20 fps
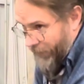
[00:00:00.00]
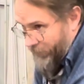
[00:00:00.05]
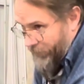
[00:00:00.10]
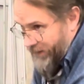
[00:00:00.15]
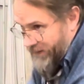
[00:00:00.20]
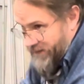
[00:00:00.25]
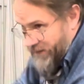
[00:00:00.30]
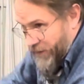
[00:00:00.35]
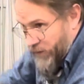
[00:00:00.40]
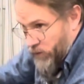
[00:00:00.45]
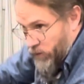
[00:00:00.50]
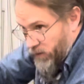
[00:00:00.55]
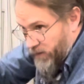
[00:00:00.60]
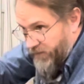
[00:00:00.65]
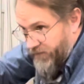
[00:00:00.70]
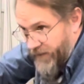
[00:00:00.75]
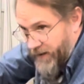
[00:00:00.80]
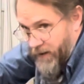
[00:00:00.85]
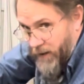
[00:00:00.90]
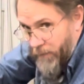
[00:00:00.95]
because I knew it
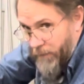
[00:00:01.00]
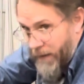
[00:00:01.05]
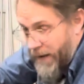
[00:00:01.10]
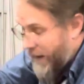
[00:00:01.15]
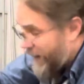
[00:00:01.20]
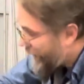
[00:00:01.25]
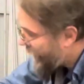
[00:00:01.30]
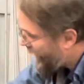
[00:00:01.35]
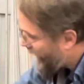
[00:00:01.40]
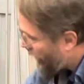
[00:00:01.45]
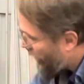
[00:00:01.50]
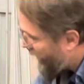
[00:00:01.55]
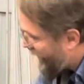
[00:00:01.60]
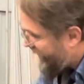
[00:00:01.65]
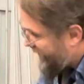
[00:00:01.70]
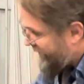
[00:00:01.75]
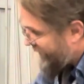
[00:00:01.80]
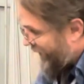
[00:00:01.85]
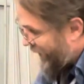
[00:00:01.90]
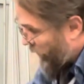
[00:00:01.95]
would fit on the back, and I
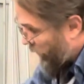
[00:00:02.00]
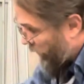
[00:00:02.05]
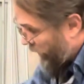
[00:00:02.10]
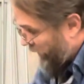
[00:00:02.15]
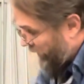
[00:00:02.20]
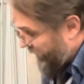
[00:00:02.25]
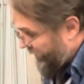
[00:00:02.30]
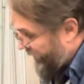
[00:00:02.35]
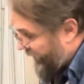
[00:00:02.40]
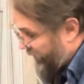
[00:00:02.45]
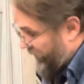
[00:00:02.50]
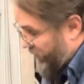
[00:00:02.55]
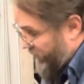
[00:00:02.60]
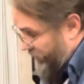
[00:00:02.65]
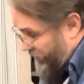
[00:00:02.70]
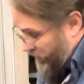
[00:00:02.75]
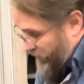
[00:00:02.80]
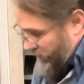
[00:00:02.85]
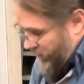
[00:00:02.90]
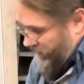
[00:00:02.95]
wanted to see how well it would fit on the
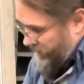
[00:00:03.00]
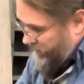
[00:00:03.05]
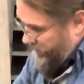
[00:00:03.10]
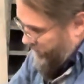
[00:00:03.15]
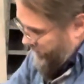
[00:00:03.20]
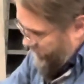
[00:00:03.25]
front.